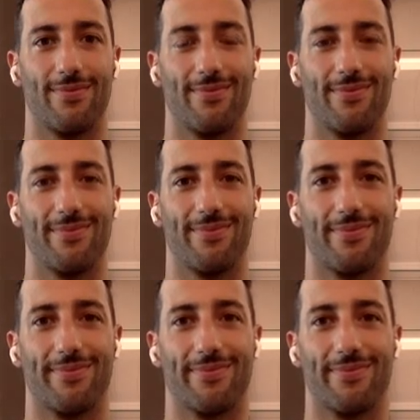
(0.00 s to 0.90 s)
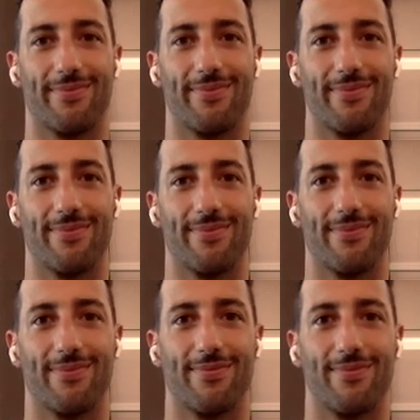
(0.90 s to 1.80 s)

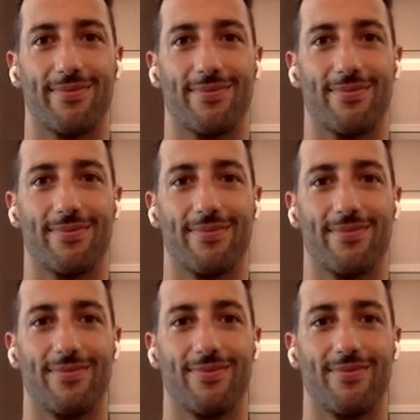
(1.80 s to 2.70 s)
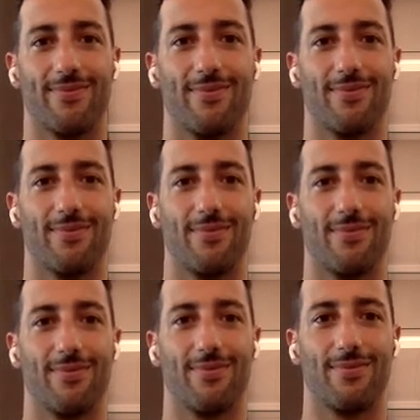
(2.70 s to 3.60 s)

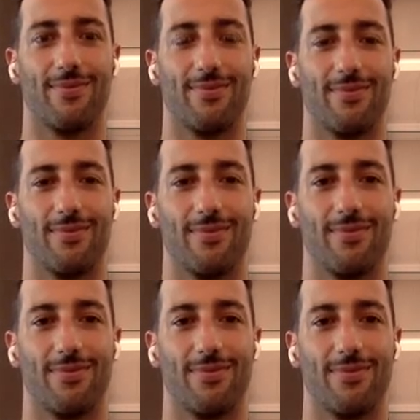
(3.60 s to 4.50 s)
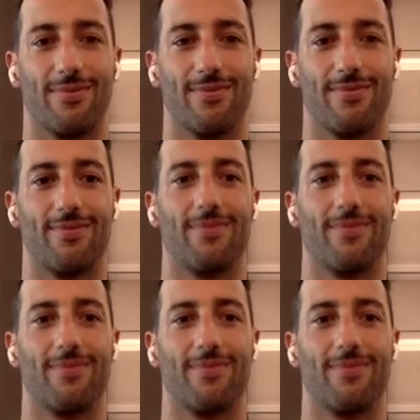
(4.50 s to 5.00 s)
[no speech]